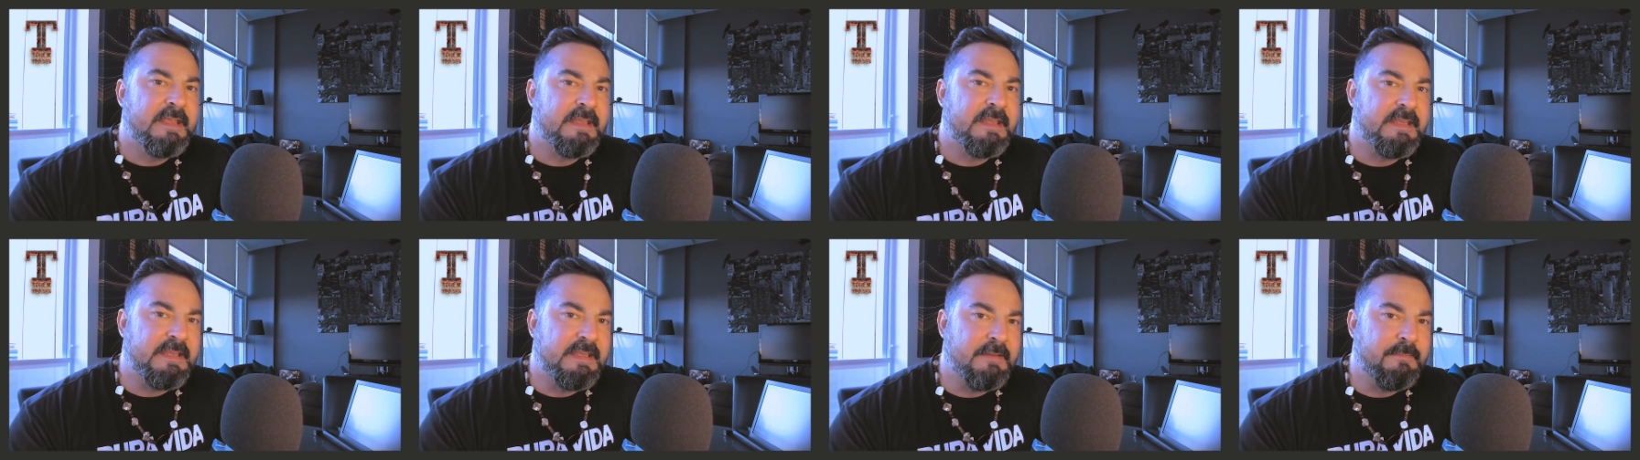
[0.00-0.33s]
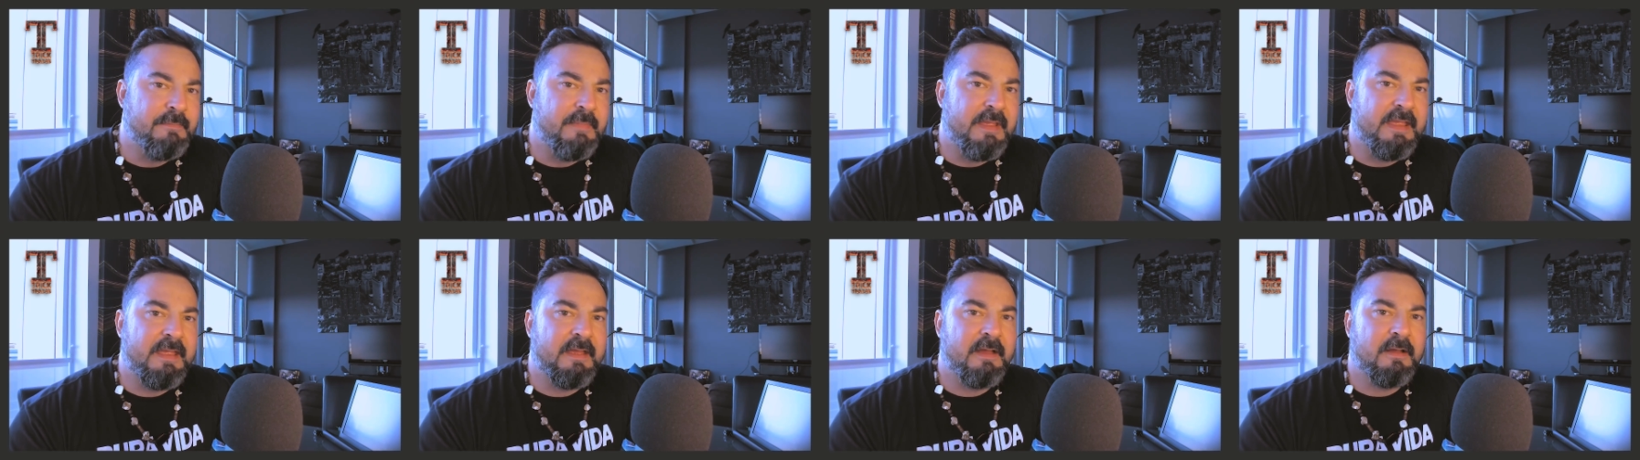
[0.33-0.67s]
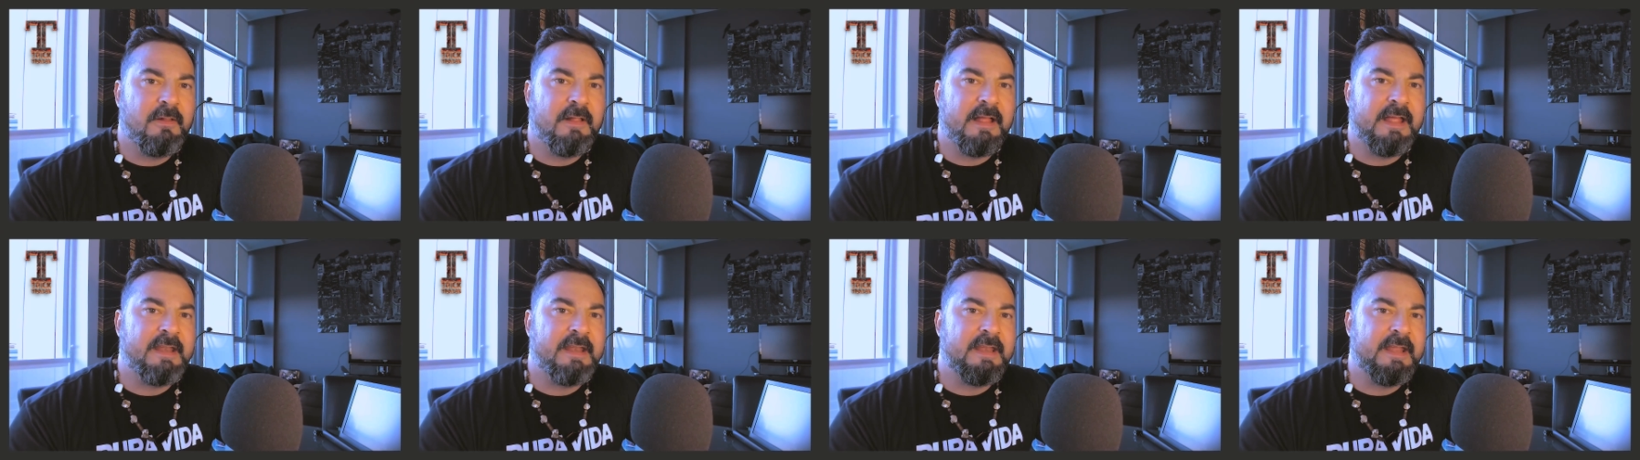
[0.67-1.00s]

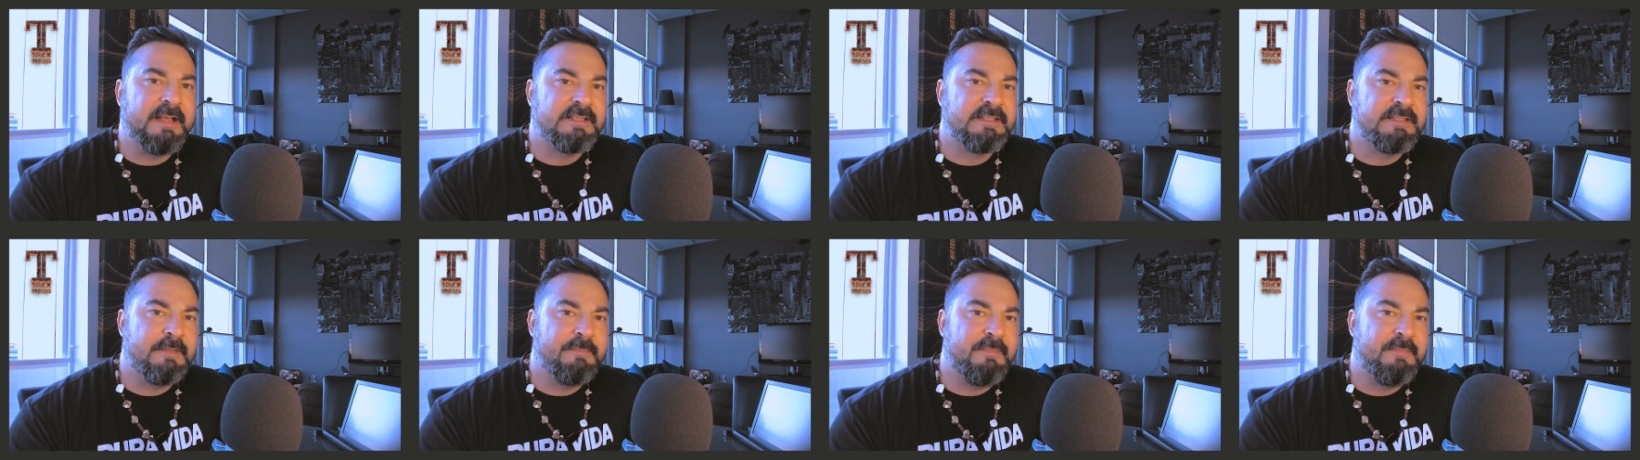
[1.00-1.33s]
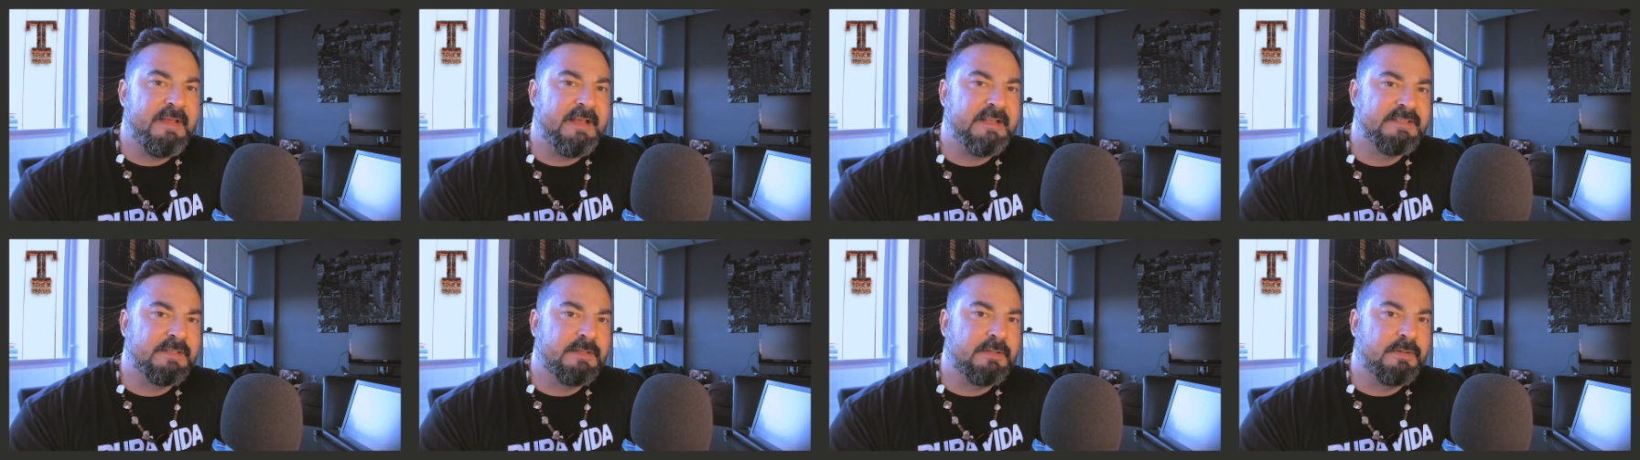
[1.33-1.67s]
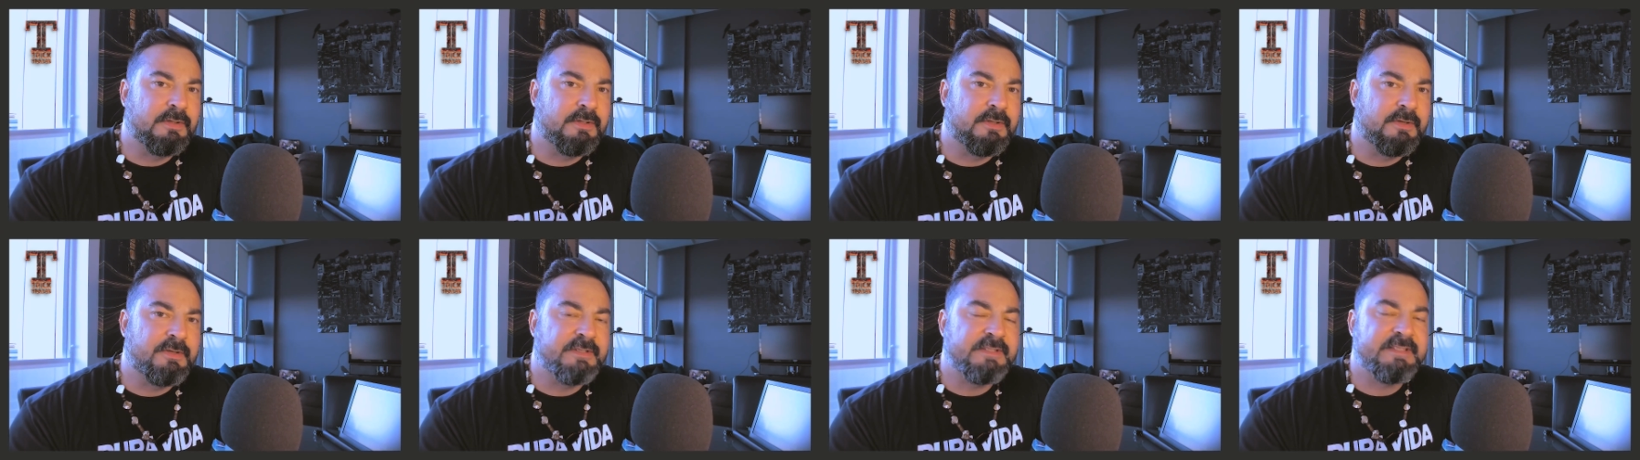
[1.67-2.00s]
email and SMS
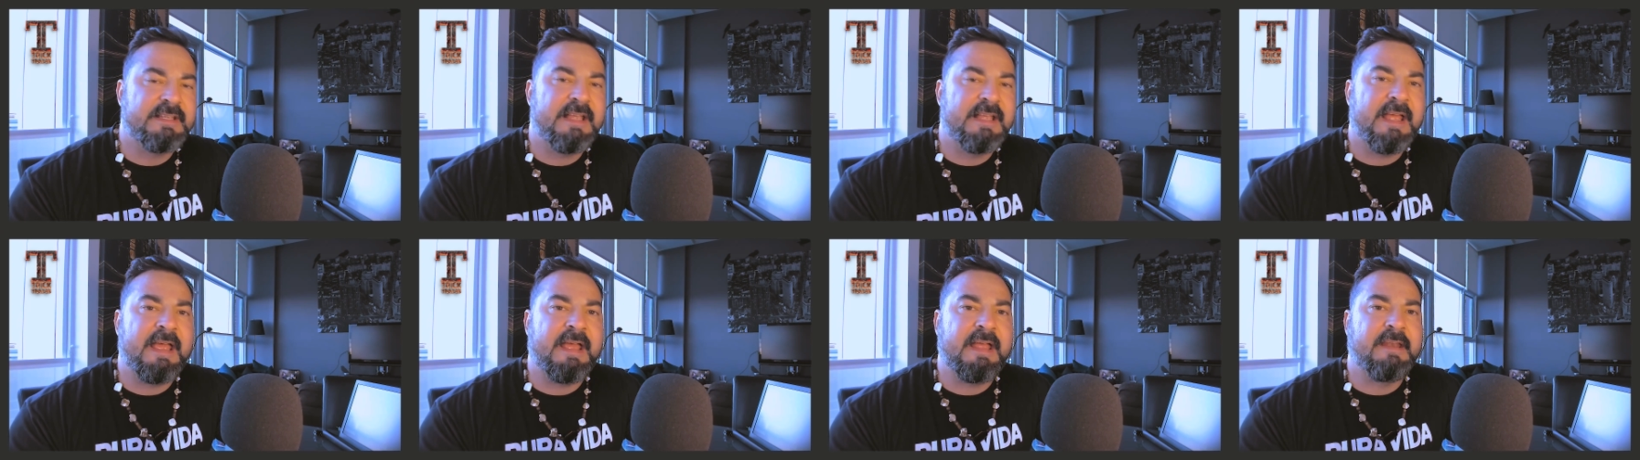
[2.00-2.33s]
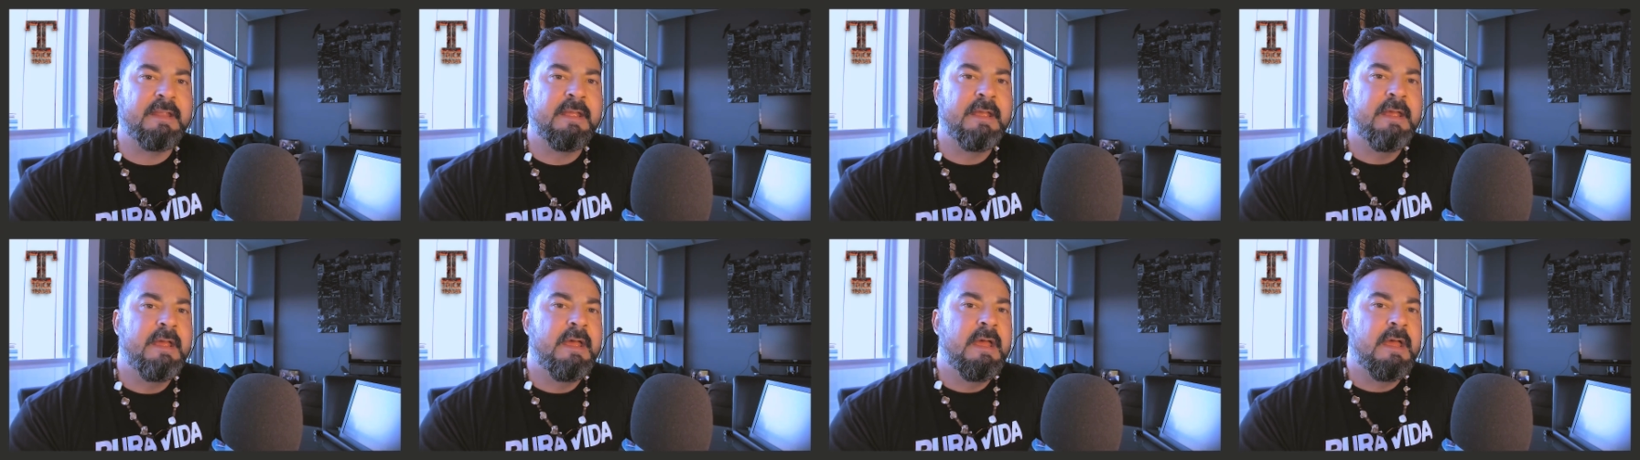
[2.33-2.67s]
alerts, and